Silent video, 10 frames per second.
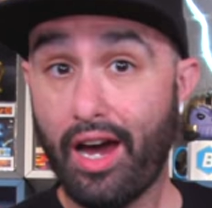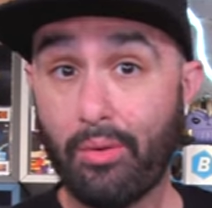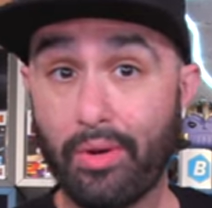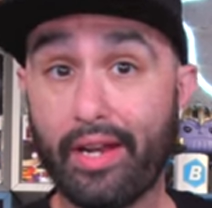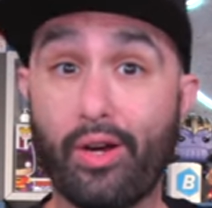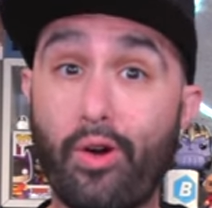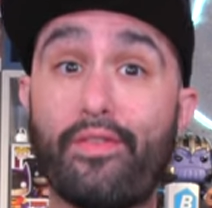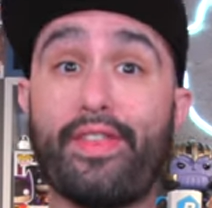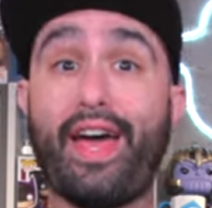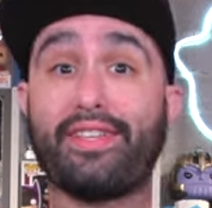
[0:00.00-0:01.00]
we're gonna go
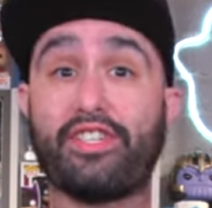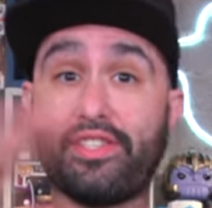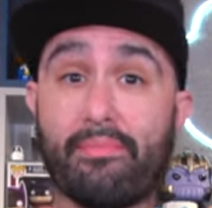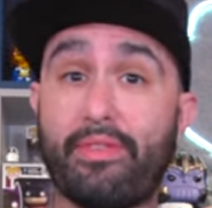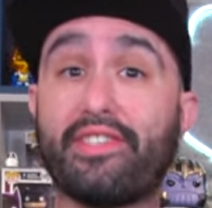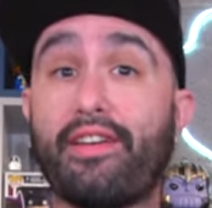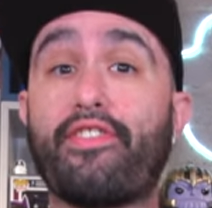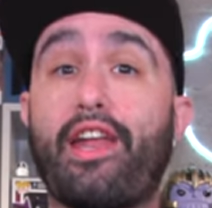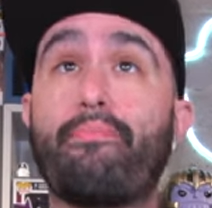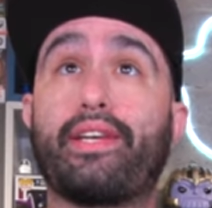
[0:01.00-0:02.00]
over that. It's just some of the
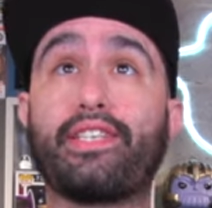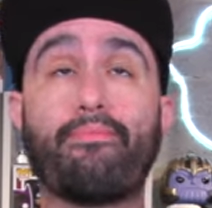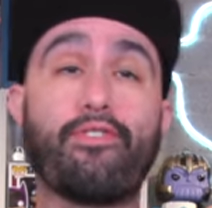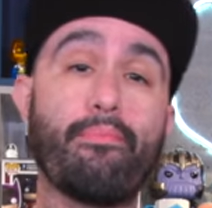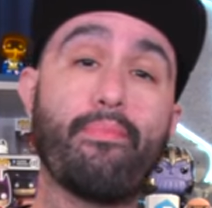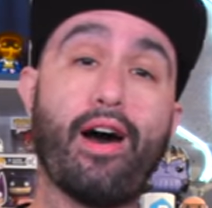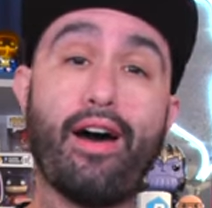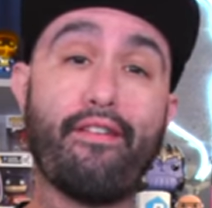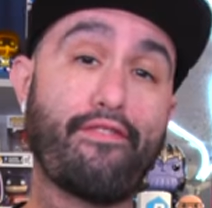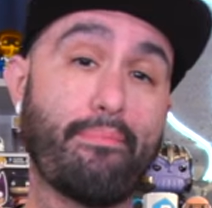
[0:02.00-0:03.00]
stuff that I picked up from
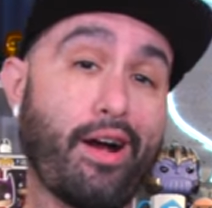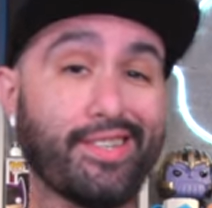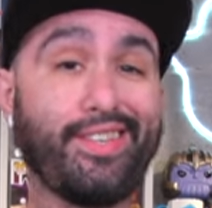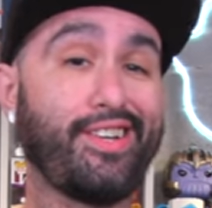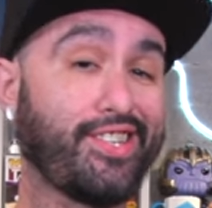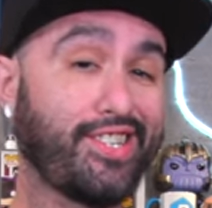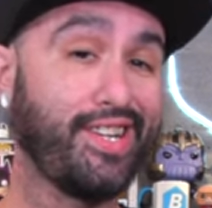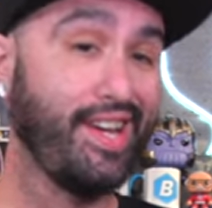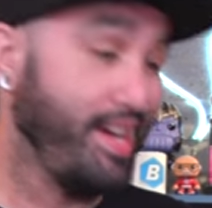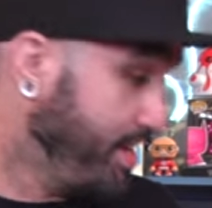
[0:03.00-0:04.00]

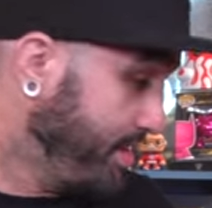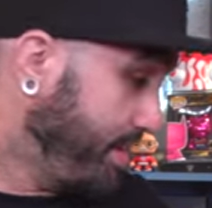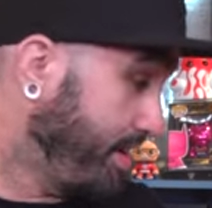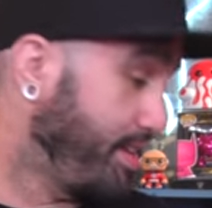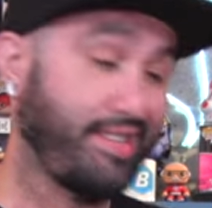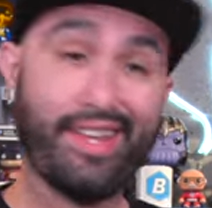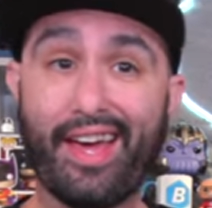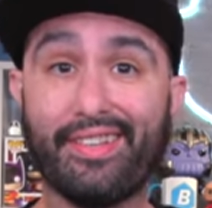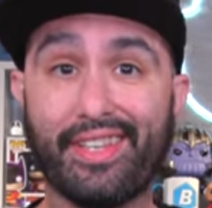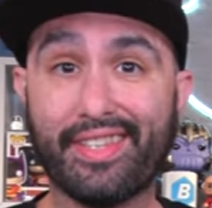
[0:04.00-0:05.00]
BoxLunch, and
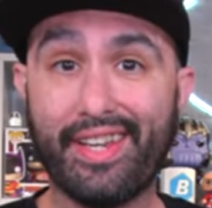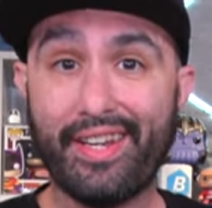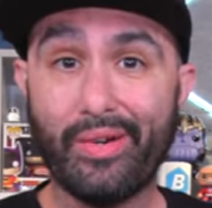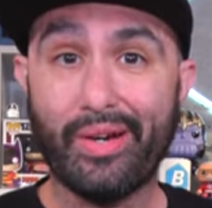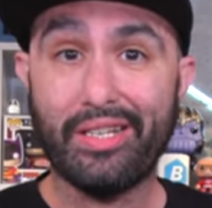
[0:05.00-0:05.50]
yeah, let's get into